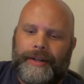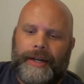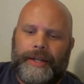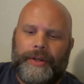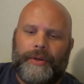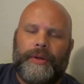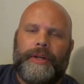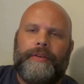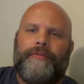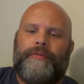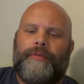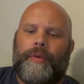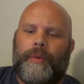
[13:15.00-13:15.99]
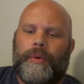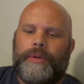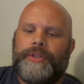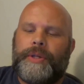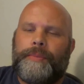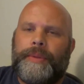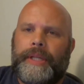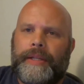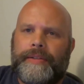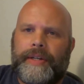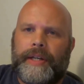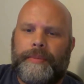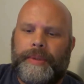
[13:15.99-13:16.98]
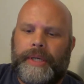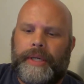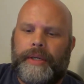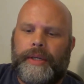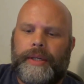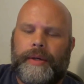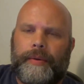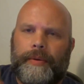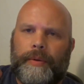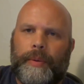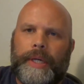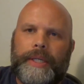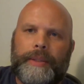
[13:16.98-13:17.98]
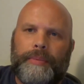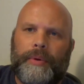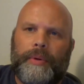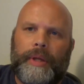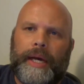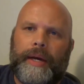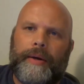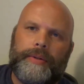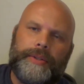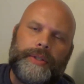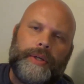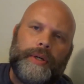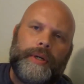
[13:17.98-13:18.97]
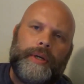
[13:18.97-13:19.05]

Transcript: and you're looking for something that's going to be, you know, quick to pull out,